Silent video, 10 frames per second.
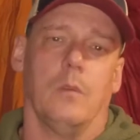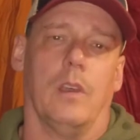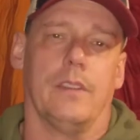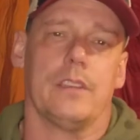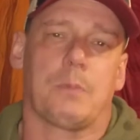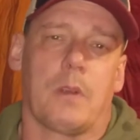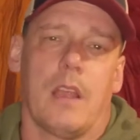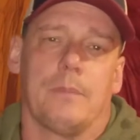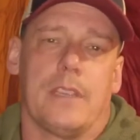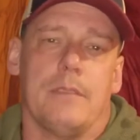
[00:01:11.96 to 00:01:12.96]
Well, this
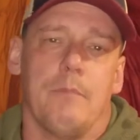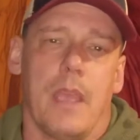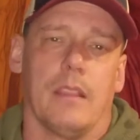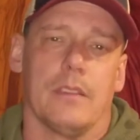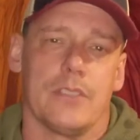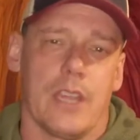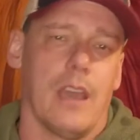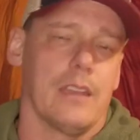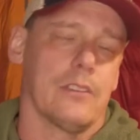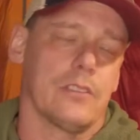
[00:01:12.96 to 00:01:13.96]
prompted
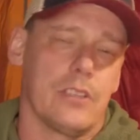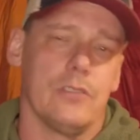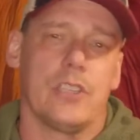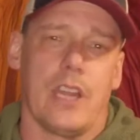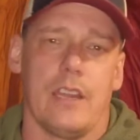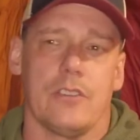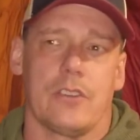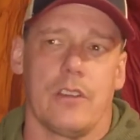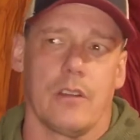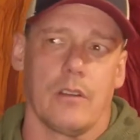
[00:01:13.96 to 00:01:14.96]
Melanzana to
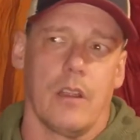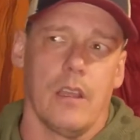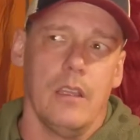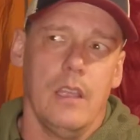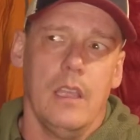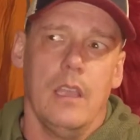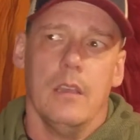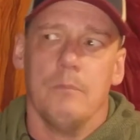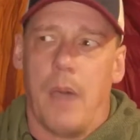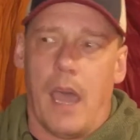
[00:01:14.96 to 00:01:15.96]
change their uh,
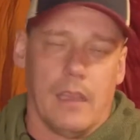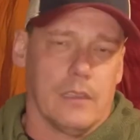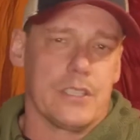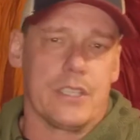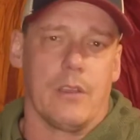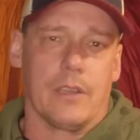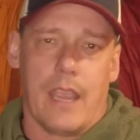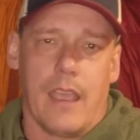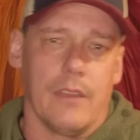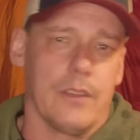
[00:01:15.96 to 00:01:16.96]
policy on
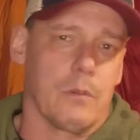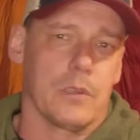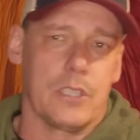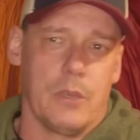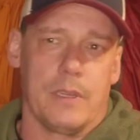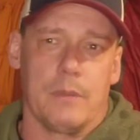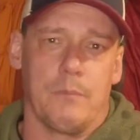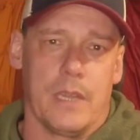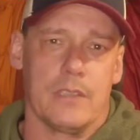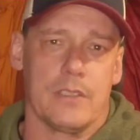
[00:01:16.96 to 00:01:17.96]
how they were
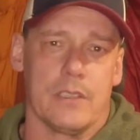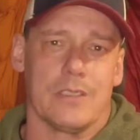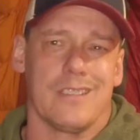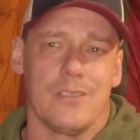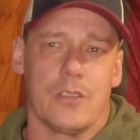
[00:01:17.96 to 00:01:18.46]
doing business.